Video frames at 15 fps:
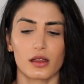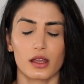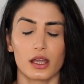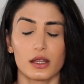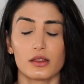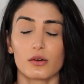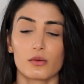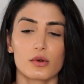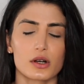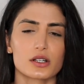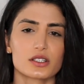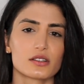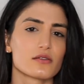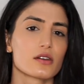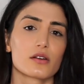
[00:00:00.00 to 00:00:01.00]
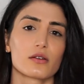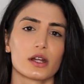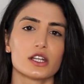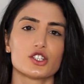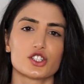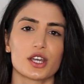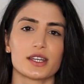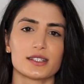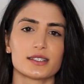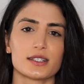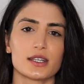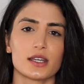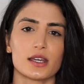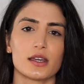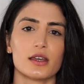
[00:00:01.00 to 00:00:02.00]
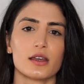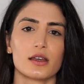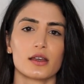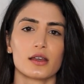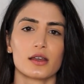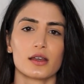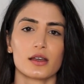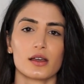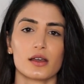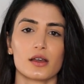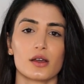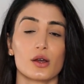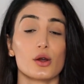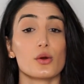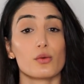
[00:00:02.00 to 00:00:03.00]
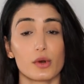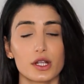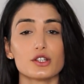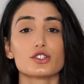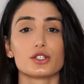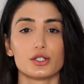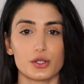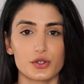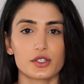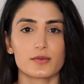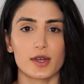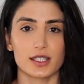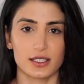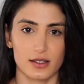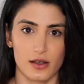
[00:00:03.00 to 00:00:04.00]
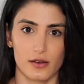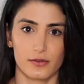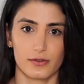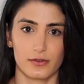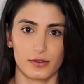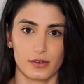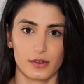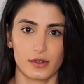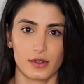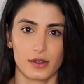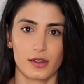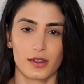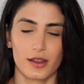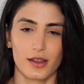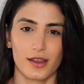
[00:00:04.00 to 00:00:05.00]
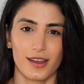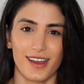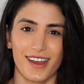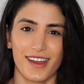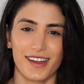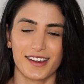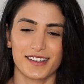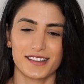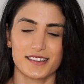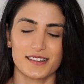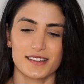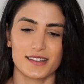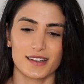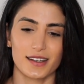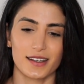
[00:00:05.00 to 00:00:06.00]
in the words of the great Jay-Z, reintroduce myself and